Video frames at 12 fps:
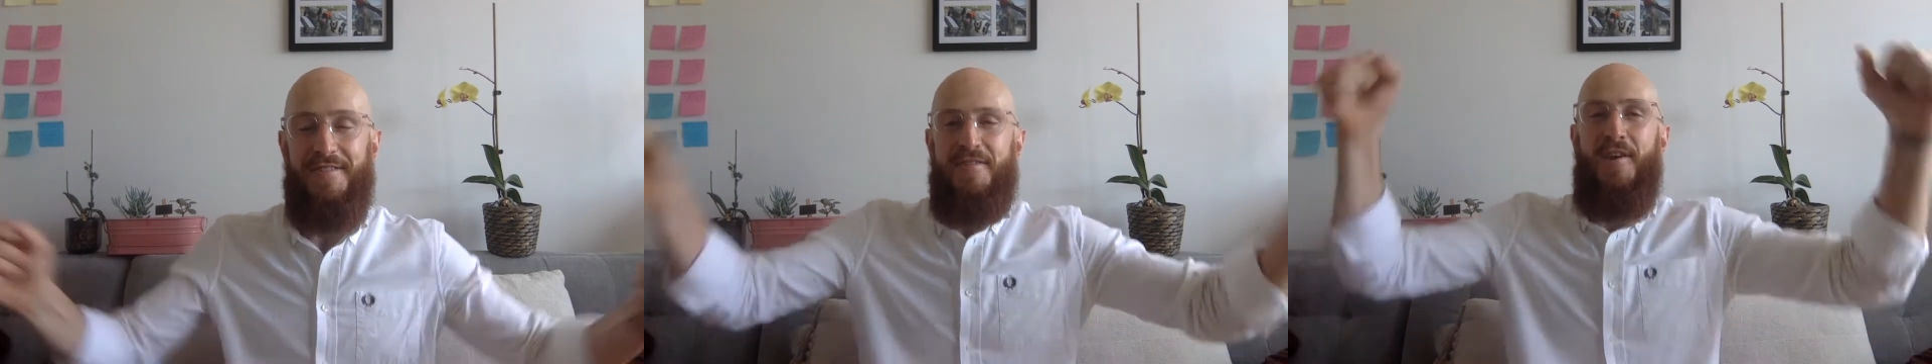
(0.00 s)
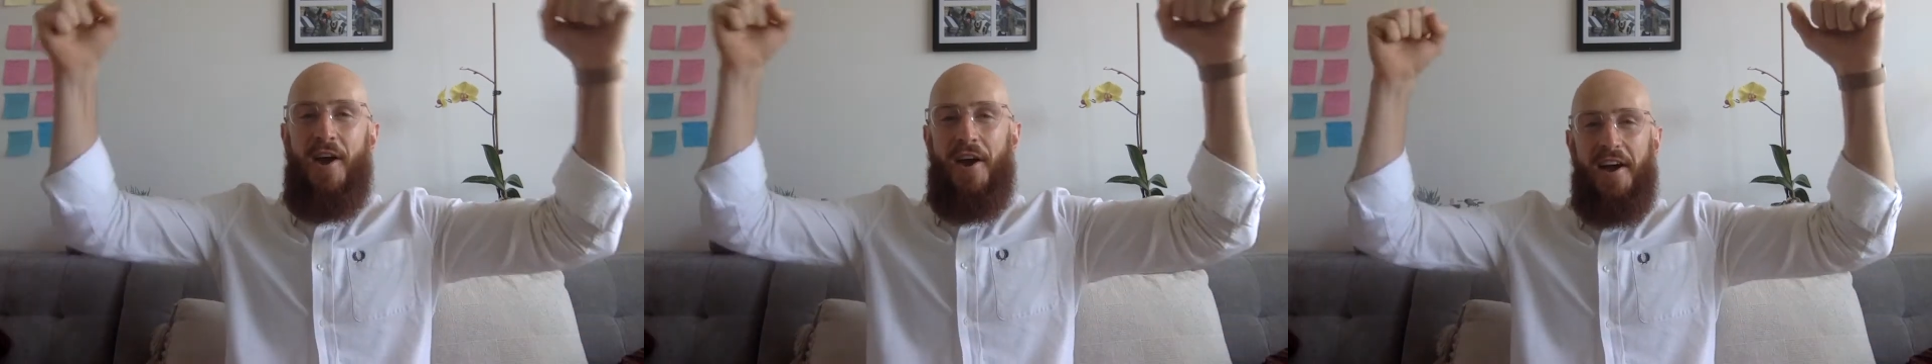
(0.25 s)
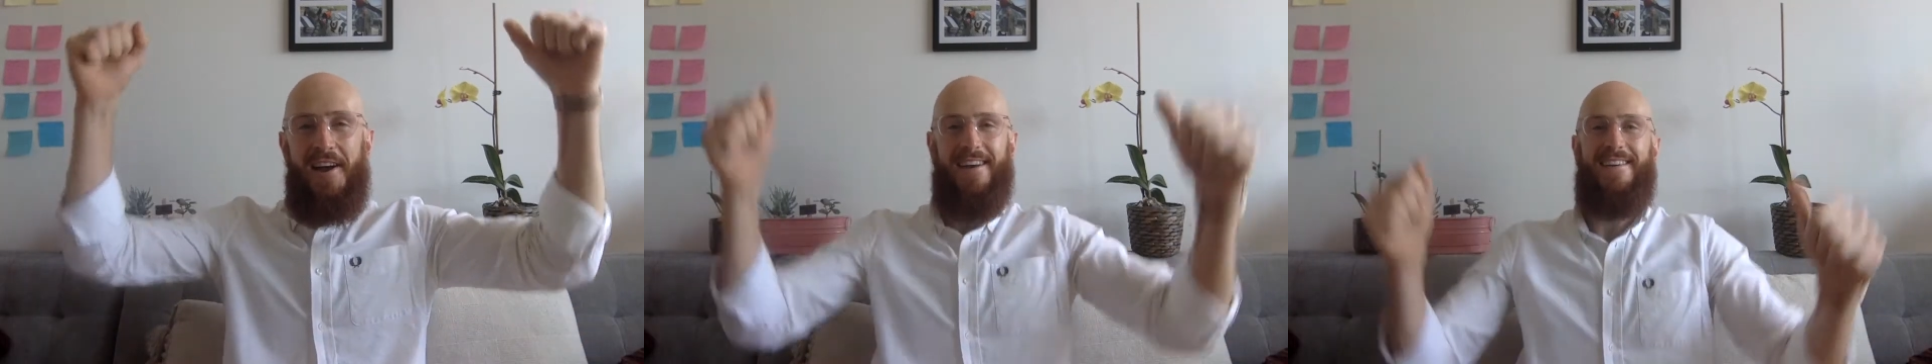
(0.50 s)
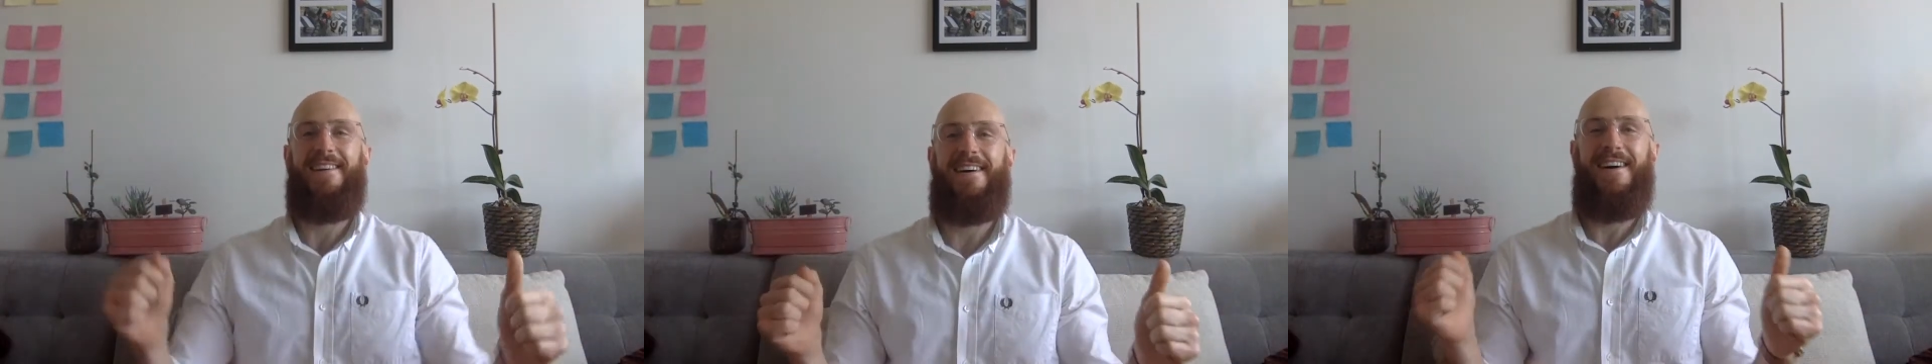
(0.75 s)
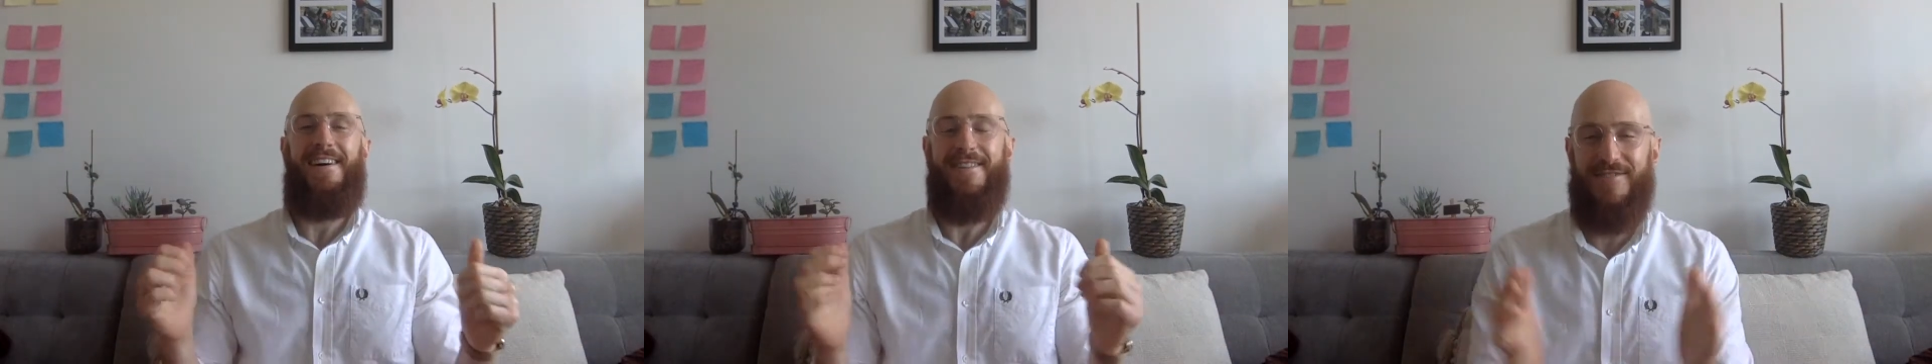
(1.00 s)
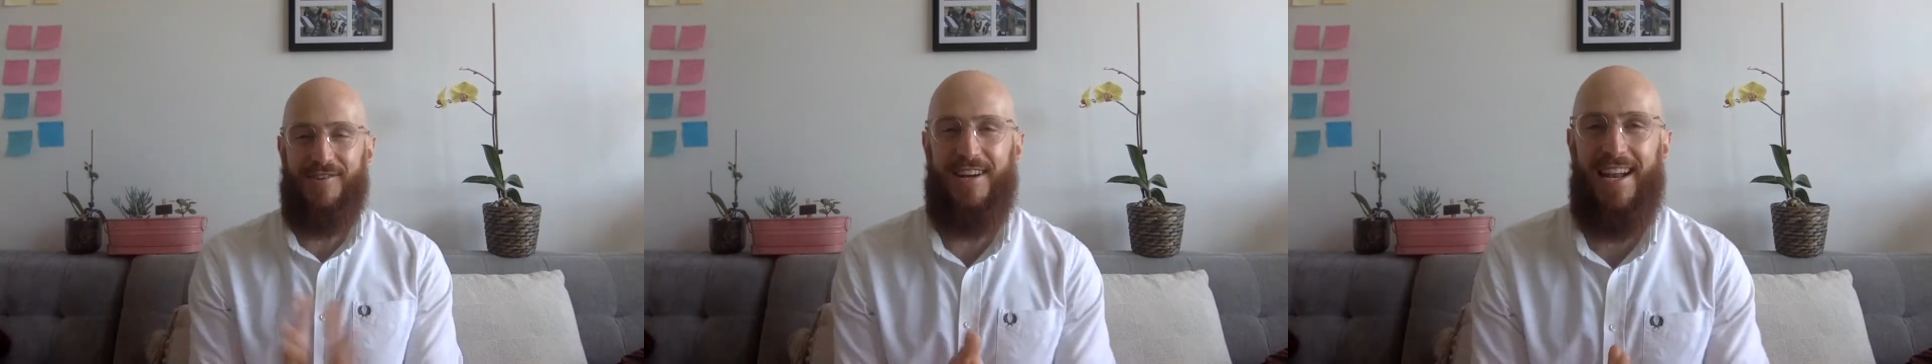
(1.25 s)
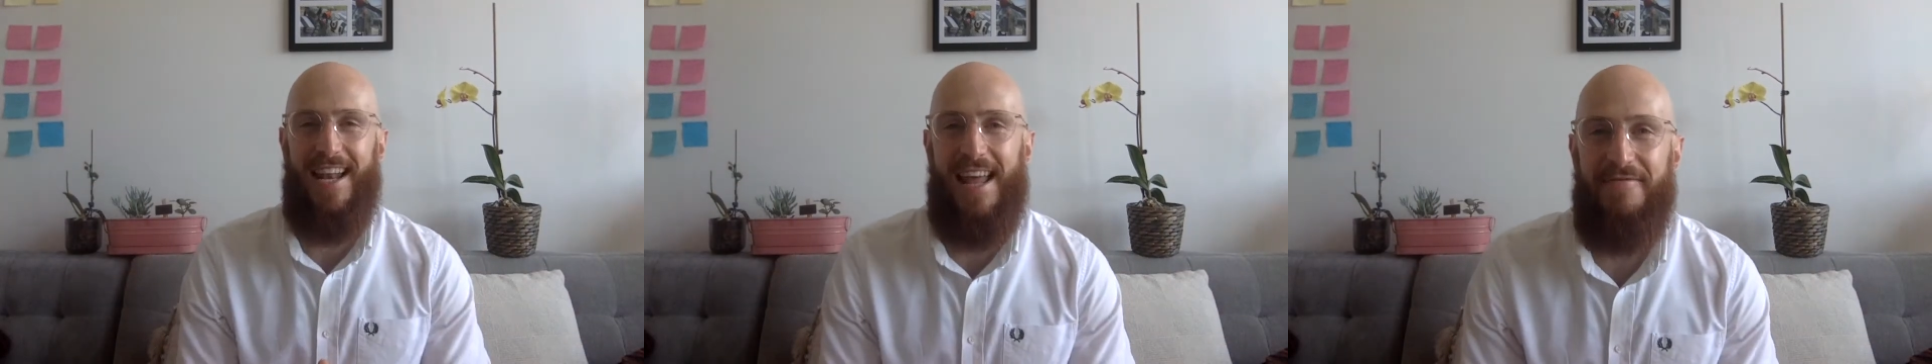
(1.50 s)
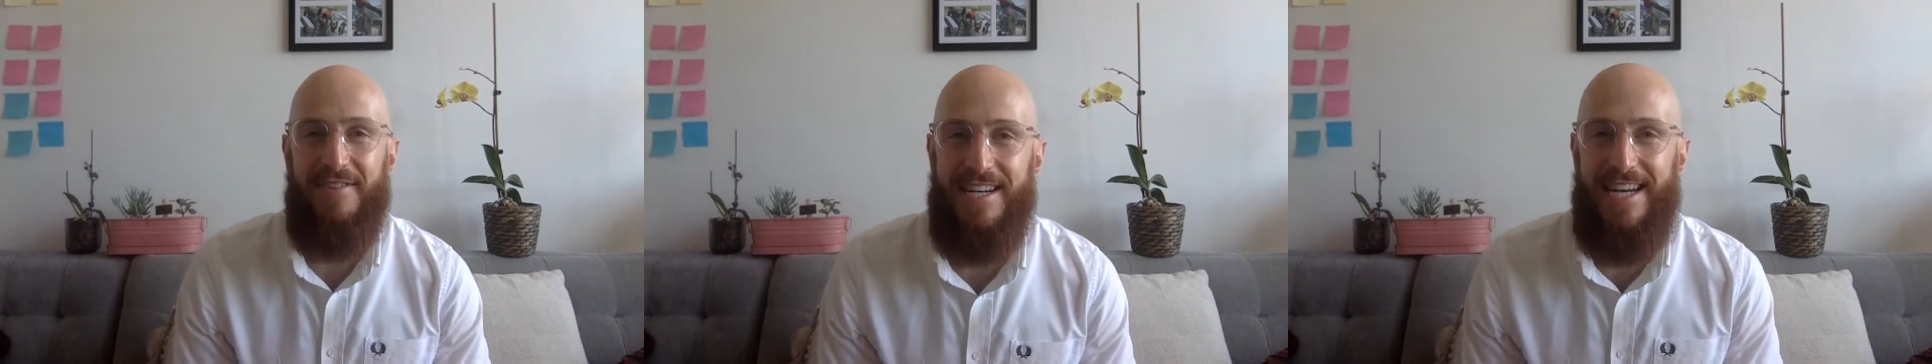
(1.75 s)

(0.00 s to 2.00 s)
Yay! 111